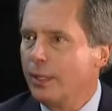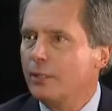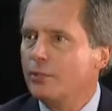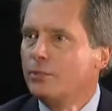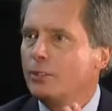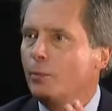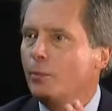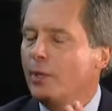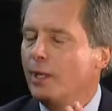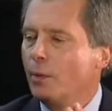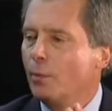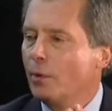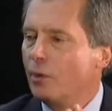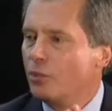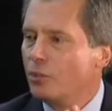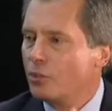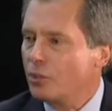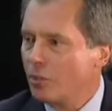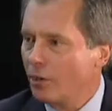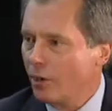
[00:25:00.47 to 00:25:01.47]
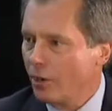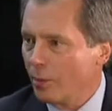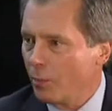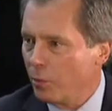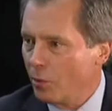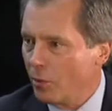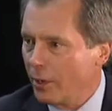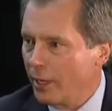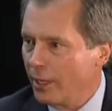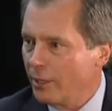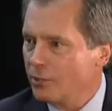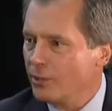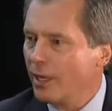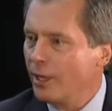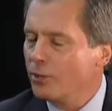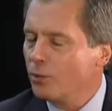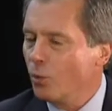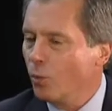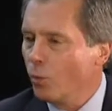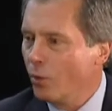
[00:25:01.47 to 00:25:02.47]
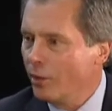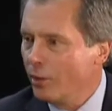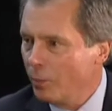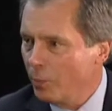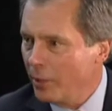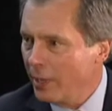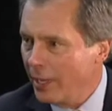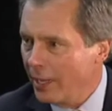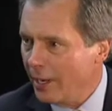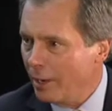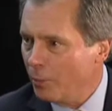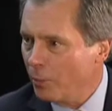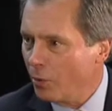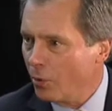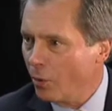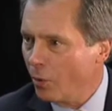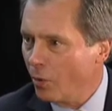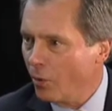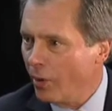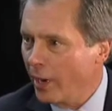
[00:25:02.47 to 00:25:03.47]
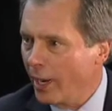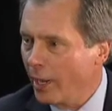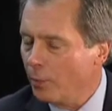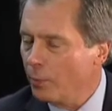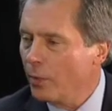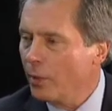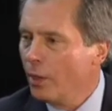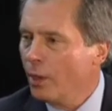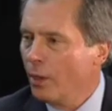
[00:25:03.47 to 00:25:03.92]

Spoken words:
is to be able to start a process with a pilot program,